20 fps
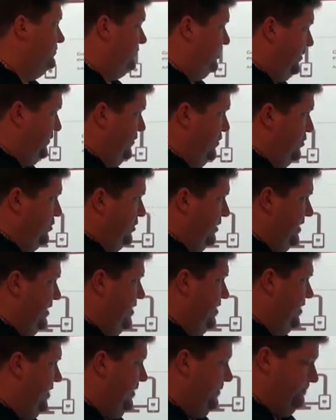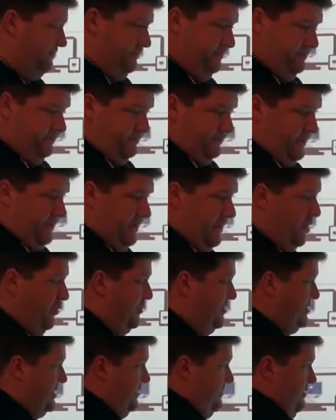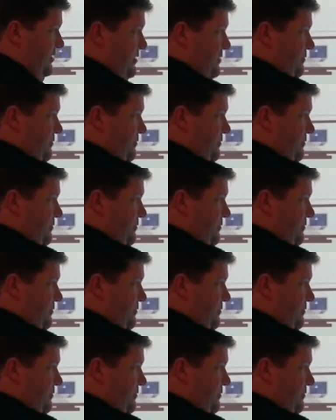So if you click on it, it opens up